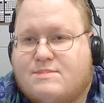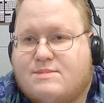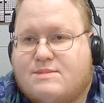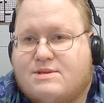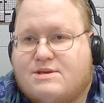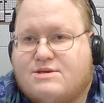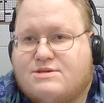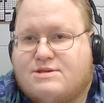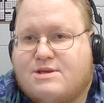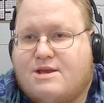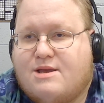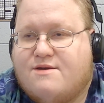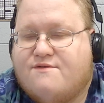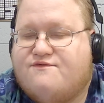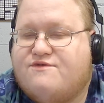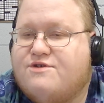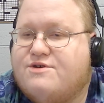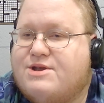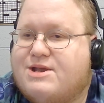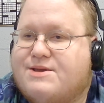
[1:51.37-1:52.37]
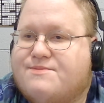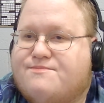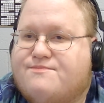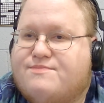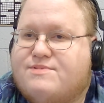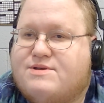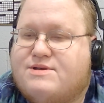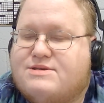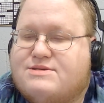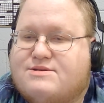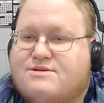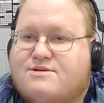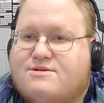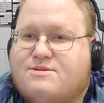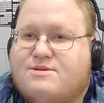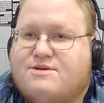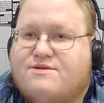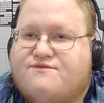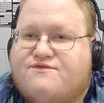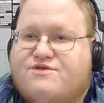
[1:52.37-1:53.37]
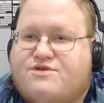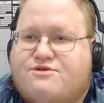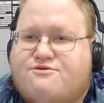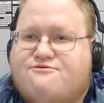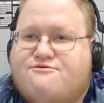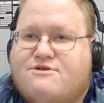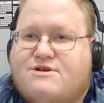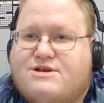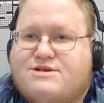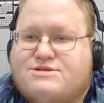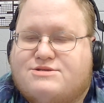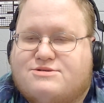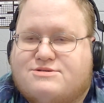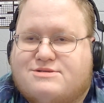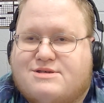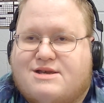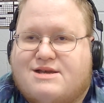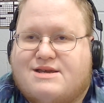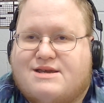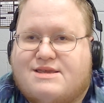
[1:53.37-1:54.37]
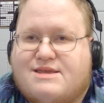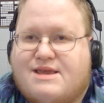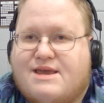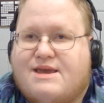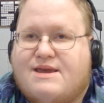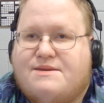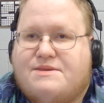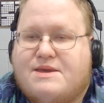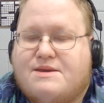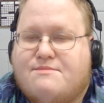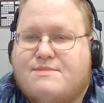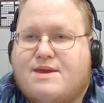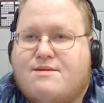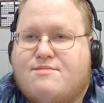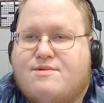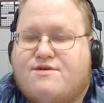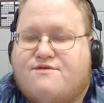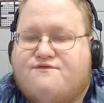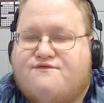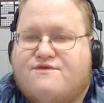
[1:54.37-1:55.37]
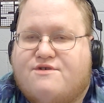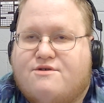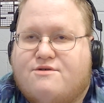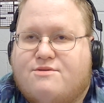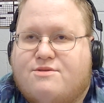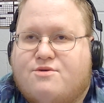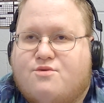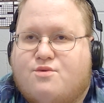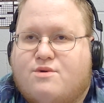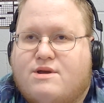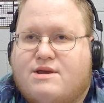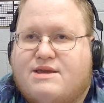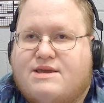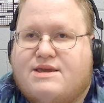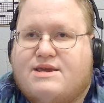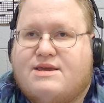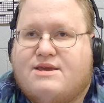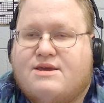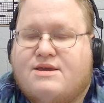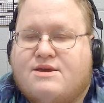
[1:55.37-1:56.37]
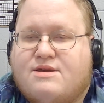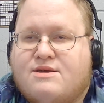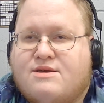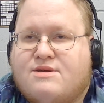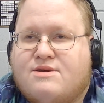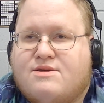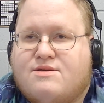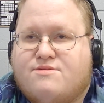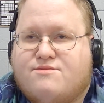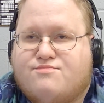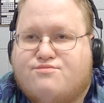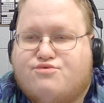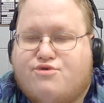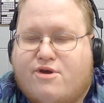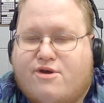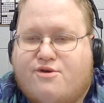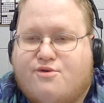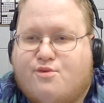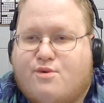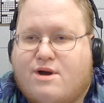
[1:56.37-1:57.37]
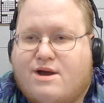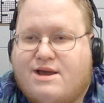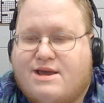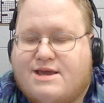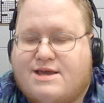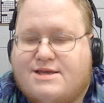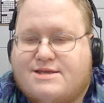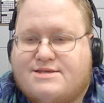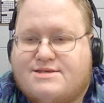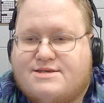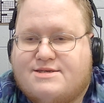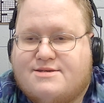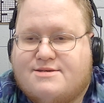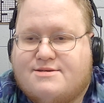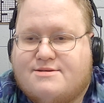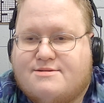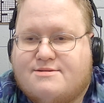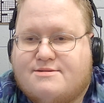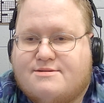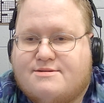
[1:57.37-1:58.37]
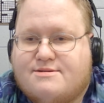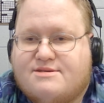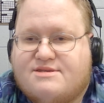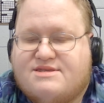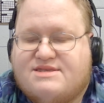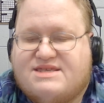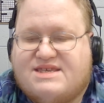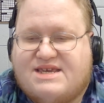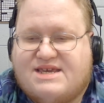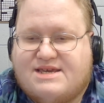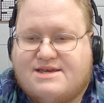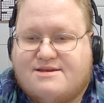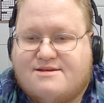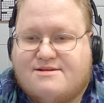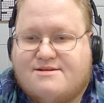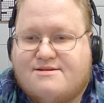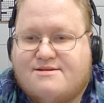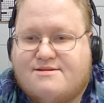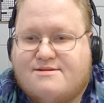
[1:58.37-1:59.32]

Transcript: there's not a few. There's only a few wrestlers I can name that made me feel the way Bray Wyatt did.